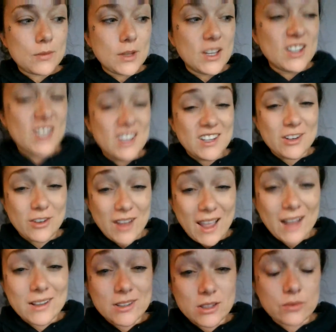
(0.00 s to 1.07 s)
an
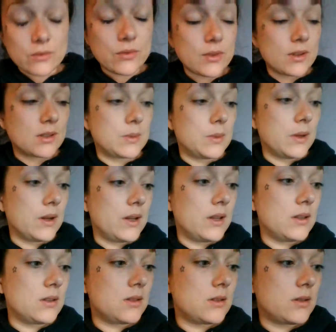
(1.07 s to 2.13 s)
interactive
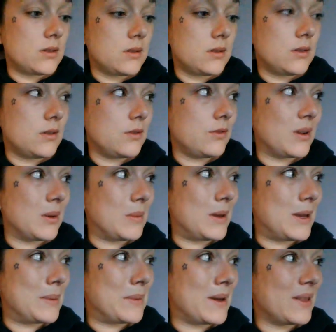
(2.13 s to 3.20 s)
experience for me
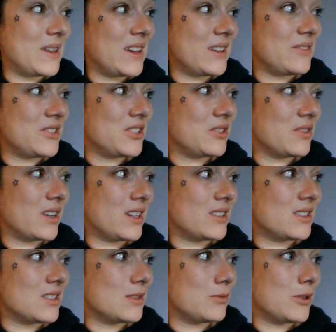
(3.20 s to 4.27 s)
in my life to write
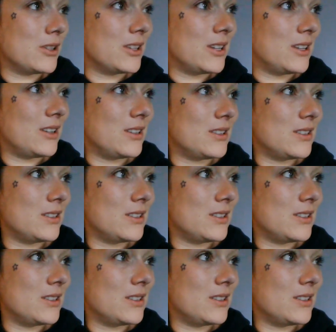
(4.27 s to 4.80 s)
this book. And